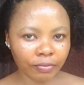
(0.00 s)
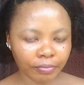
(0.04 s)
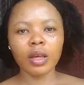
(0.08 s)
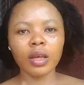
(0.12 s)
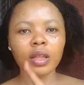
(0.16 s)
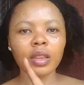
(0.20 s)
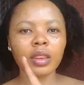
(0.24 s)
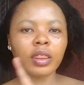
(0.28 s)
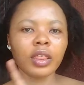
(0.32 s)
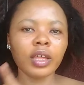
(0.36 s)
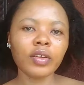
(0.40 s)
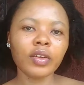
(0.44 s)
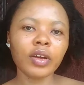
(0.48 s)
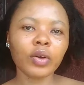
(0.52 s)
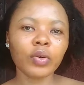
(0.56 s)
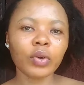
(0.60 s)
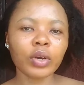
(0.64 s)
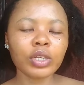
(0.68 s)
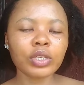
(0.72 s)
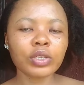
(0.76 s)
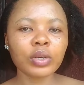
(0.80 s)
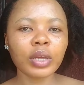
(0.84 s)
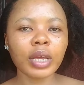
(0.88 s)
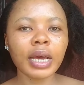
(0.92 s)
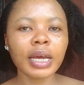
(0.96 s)
Then you're going to
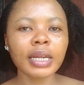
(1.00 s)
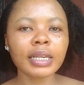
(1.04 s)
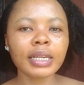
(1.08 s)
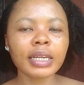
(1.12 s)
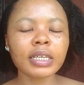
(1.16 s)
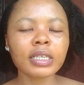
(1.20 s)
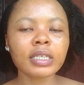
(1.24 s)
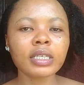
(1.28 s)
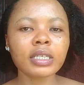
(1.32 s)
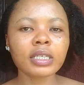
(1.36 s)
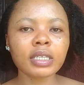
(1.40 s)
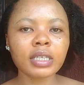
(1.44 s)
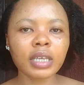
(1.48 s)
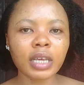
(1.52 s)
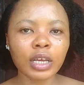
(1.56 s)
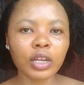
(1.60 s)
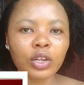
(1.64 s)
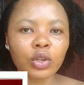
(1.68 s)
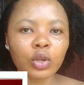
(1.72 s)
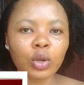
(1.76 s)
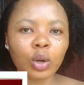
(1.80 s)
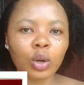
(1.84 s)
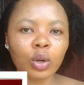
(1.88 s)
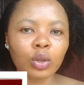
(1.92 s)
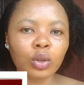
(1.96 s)
get this Skin
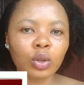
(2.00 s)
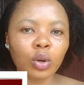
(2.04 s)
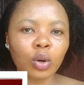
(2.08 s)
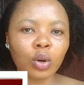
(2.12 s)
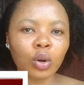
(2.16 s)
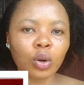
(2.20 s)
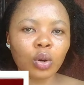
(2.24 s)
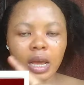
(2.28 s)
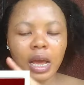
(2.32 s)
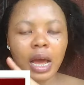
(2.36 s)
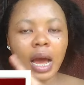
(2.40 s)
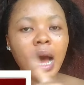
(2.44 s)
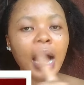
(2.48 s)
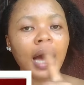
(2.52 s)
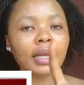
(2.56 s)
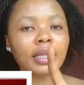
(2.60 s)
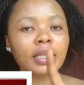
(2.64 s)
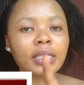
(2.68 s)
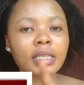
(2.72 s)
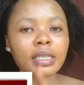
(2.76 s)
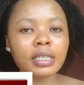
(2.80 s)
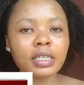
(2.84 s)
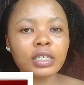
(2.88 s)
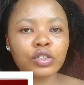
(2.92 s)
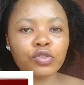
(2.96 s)
Doctor
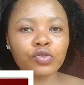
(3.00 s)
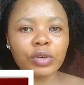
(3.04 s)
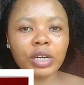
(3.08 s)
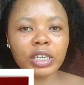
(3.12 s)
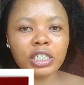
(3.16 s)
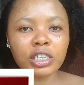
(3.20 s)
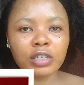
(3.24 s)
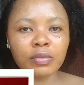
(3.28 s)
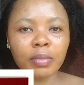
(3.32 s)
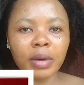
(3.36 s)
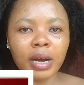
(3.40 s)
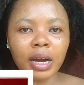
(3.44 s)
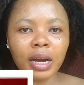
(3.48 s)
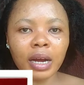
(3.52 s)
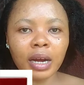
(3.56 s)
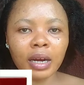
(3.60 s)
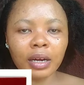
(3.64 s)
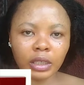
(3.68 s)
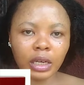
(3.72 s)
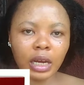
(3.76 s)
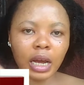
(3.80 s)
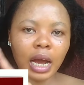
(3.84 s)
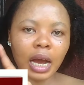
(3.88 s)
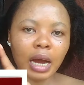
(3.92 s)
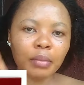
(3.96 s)
anti-stretch mark
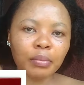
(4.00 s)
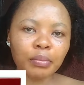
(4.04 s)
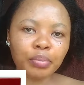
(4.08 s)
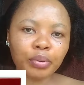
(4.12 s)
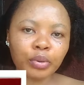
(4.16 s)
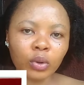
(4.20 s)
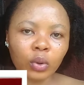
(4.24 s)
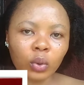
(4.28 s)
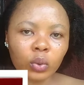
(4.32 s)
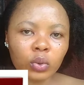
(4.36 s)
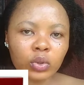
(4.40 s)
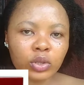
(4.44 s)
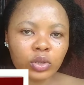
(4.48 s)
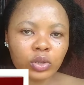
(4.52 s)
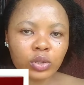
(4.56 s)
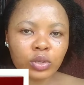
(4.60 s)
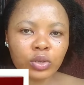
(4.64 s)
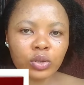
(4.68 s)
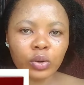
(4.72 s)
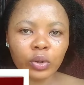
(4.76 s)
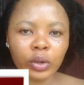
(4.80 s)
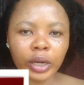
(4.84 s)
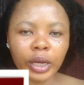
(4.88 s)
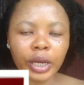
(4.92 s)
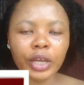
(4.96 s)
ampoules.
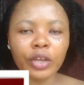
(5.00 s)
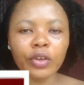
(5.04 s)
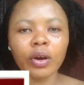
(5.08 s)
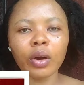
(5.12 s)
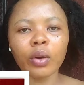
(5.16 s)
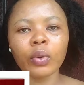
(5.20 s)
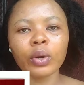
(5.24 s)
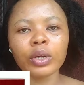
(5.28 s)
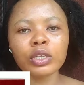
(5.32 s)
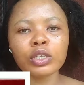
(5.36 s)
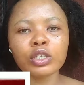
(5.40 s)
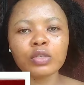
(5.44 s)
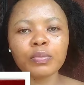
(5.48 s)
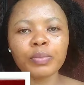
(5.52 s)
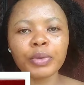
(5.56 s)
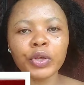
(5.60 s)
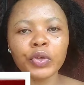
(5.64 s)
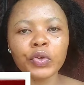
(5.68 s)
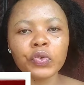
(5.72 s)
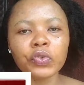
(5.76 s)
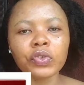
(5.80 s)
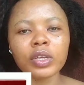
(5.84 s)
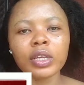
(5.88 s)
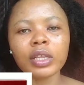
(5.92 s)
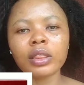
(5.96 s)
Okay, you are going to be
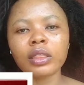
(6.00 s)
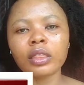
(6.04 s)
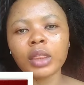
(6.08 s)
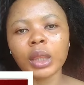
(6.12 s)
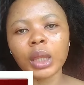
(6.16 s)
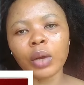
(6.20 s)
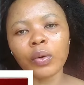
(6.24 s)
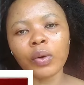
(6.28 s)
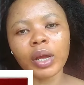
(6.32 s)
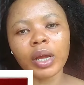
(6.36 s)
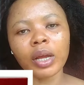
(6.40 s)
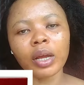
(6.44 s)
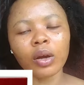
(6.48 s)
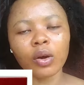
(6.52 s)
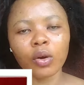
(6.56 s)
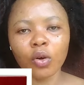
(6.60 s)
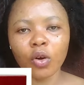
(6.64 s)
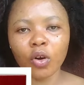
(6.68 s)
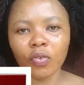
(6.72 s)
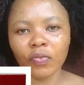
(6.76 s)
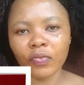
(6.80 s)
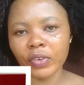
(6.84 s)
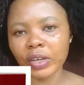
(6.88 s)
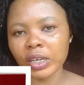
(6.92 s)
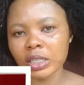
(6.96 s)
using 3
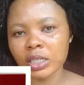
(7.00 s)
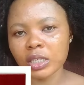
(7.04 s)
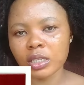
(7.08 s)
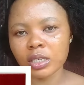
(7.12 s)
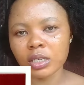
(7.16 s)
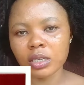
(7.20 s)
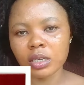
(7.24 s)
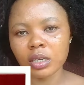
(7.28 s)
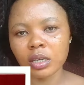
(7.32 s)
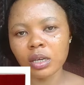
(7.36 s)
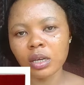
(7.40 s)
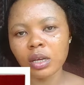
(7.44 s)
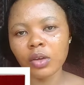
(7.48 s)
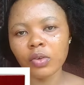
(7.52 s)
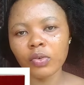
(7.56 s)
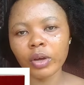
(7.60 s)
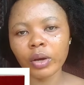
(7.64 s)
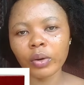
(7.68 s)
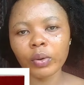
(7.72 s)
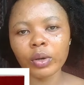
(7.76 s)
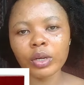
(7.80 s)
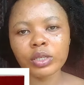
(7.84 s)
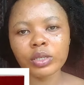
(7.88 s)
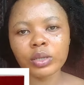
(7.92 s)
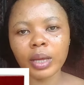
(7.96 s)
of it. You're
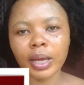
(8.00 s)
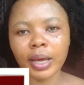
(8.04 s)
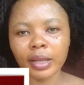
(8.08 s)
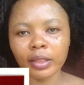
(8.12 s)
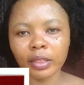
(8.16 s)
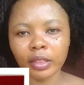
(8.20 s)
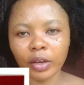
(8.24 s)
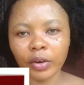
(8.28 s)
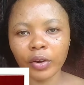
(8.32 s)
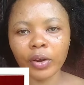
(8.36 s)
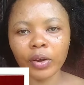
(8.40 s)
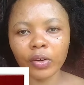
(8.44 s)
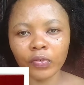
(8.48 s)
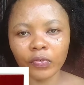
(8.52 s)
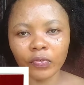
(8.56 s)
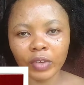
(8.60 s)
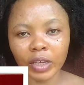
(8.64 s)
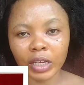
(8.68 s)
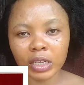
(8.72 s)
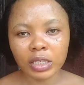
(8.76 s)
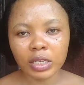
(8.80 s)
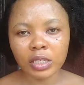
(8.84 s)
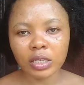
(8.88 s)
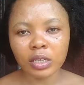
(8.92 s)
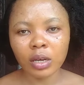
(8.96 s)
going to get 3 of
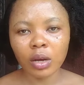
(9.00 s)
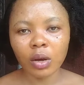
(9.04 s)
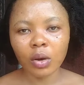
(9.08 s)
these.